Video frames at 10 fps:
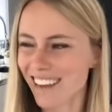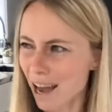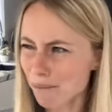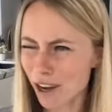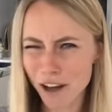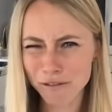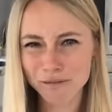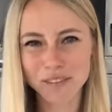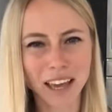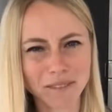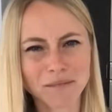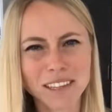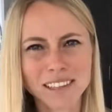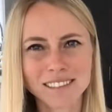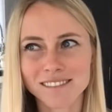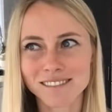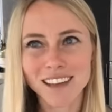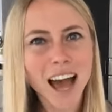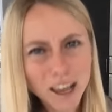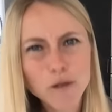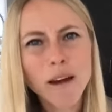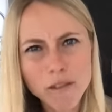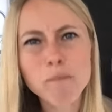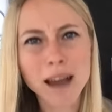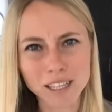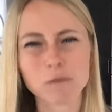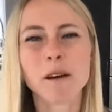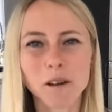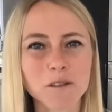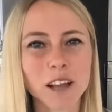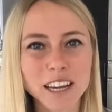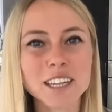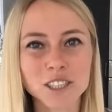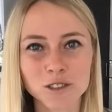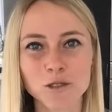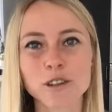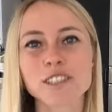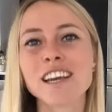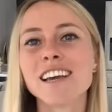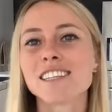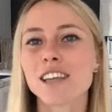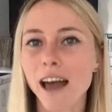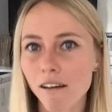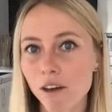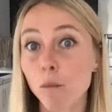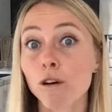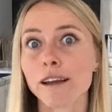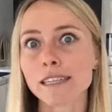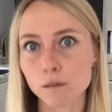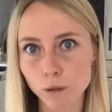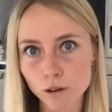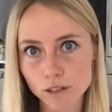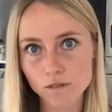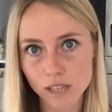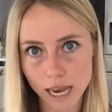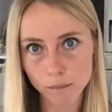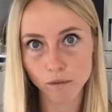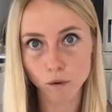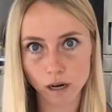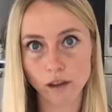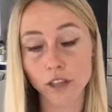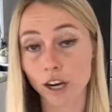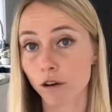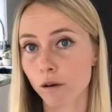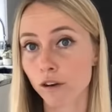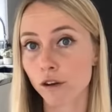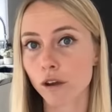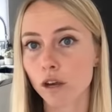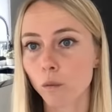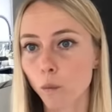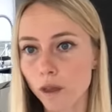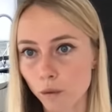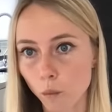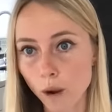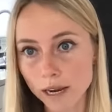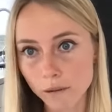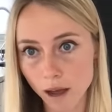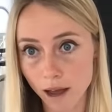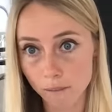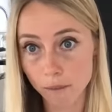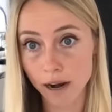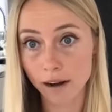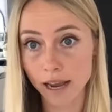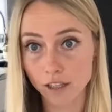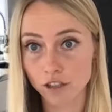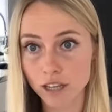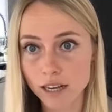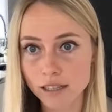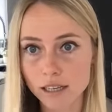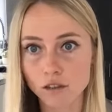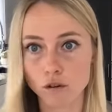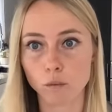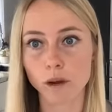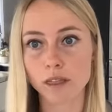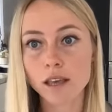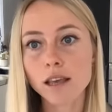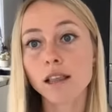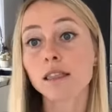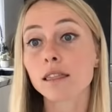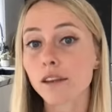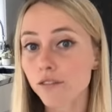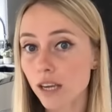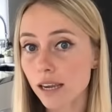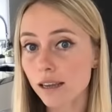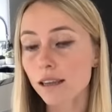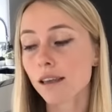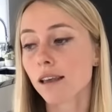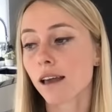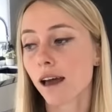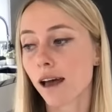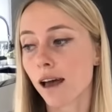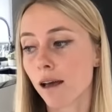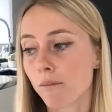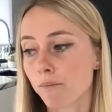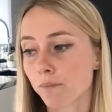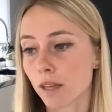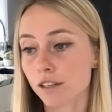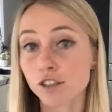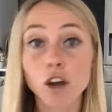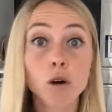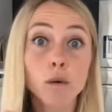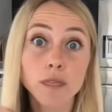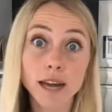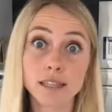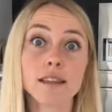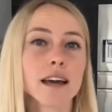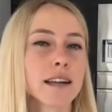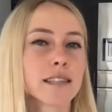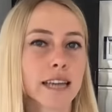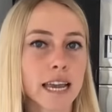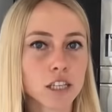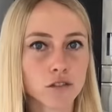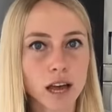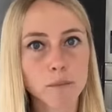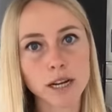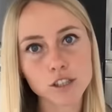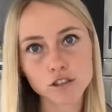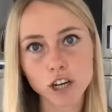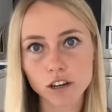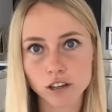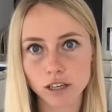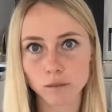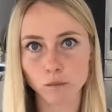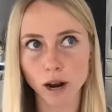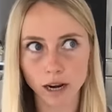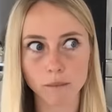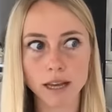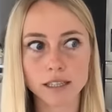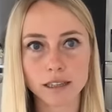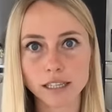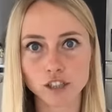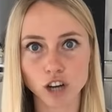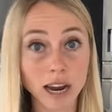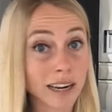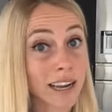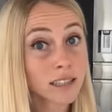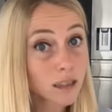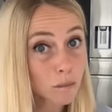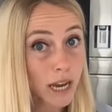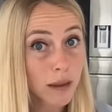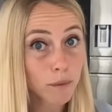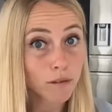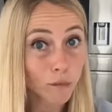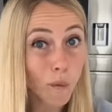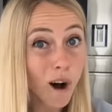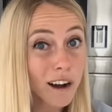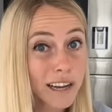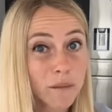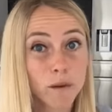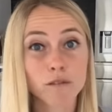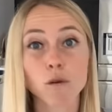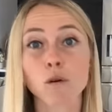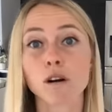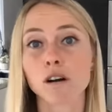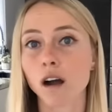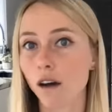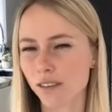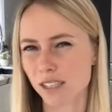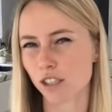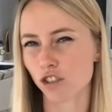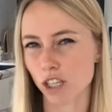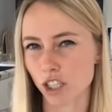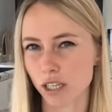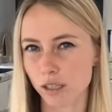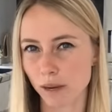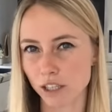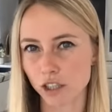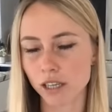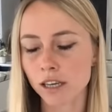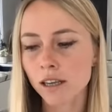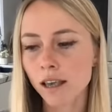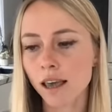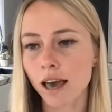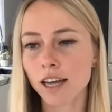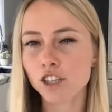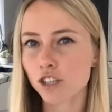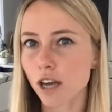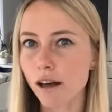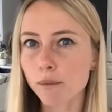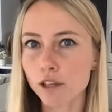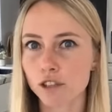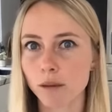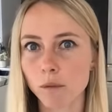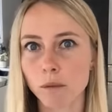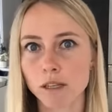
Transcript: tapped off. Yeah, you have the max amount of glycogen stores to have that more explosive type of workout that you're going to be doing with weight um, bearing exercises or with lifting. Um, so that's that is a case for that, but I do generally recommend at least trying to get some type of walk in before, obviously stretching, especially uh, just to help loosen up the